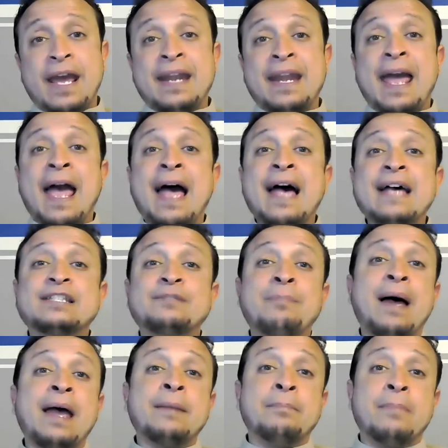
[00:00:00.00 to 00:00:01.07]
And as
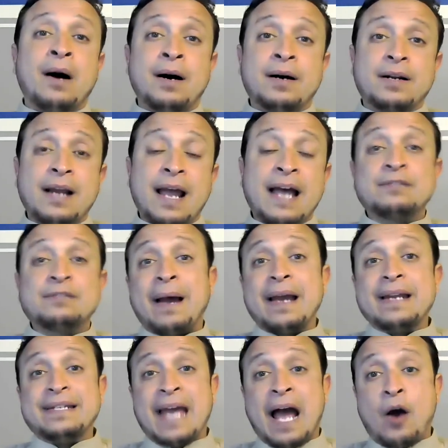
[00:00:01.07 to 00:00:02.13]
my mahr, as my
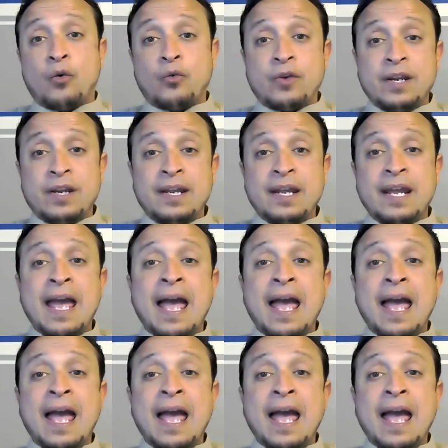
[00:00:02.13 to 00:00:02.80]
dowry,